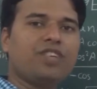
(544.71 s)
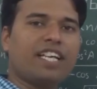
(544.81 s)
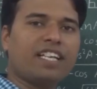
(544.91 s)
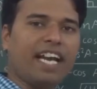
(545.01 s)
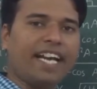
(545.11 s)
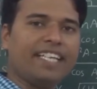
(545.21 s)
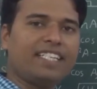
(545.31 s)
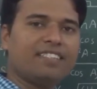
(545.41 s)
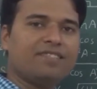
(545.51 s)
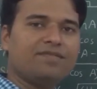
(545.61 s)
can
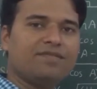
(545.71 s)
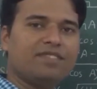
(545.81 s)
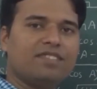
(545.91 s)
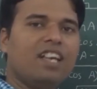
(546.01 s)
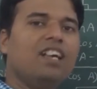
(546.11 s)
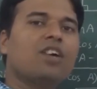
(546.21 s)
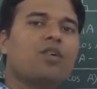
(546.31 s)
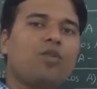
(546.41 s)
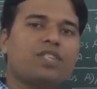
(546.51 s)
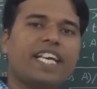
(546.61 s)
write
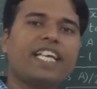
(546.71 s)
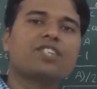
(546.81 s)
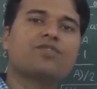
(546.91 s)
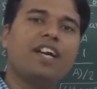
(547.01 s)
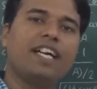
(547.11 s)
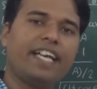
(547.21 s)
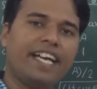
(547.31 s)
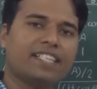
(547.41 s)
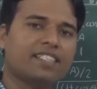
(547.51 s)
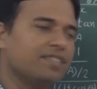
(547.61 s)
cosec square
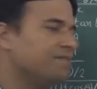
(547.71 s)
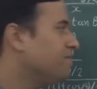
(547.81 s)
x.